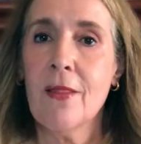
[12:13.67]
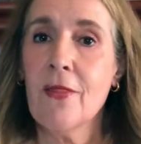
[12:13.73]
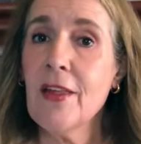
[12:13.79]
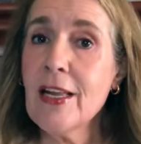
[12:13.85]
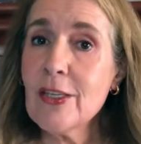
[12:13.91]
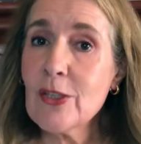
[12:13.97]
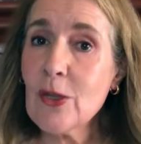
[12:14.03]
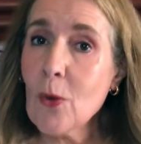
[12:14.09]

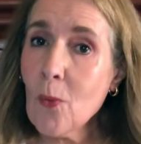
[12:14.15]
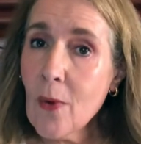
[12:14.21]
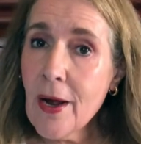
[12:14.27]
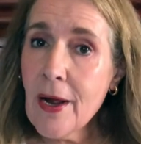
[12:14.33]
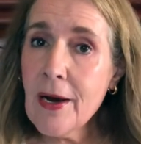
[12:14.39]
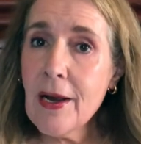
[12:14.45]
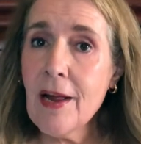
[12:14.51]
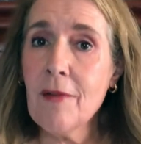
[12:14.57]
These are
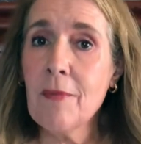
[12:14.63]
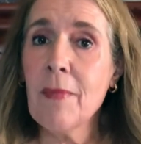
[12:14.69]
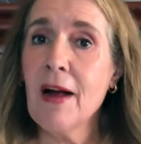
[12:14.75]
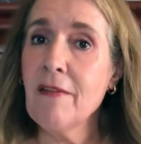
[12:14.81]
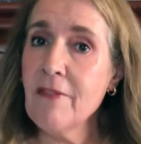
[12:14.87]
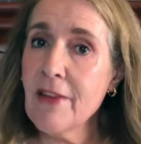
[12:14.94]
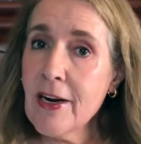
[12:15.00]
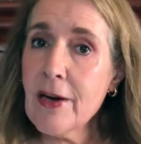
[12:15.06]
one of
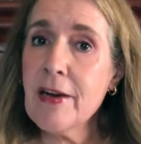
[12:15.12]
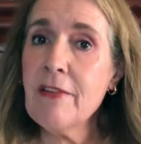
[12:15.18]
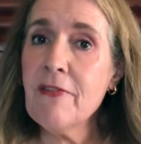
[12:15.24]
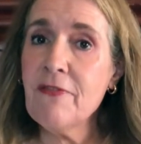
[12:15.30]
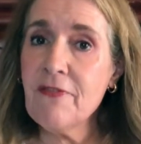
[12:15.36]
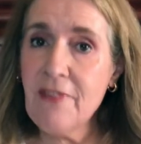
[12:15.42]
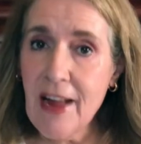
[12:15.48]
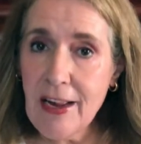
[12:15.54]
my very
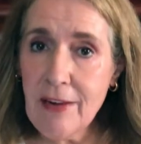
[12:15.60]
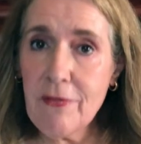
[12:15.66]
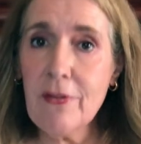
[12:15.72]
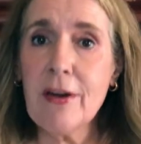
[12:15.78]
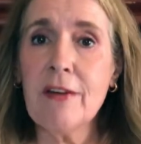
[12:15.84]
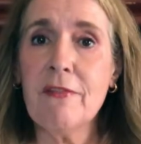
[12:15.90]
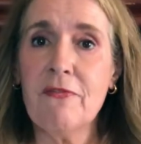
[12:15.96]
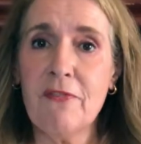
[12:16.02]

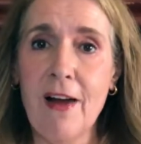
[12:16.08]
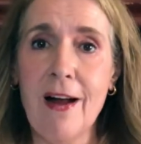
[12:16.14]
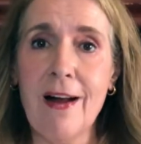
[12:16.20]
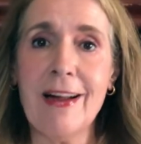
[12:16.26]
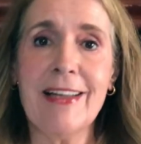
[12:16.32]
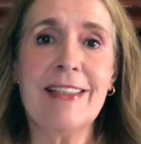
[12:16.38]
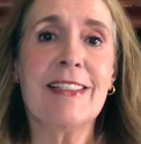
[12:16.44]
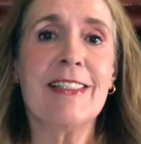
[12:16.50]
favorite
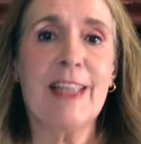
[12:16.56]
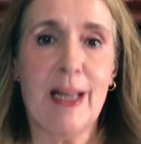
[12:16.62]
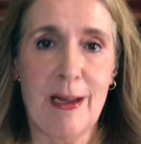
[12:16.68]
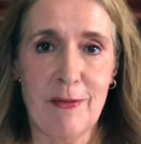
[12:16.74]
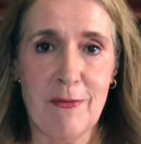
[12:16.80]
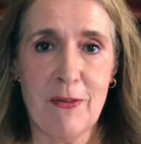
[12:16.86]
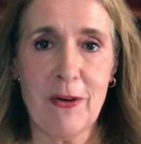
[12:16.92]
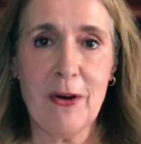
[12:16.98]
finds
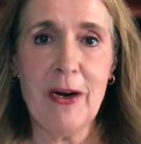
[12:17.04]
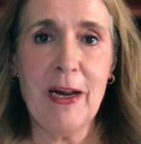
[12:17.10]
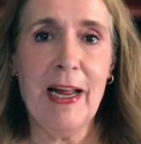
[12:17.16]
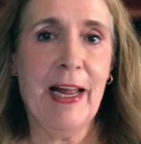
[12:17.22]
ever,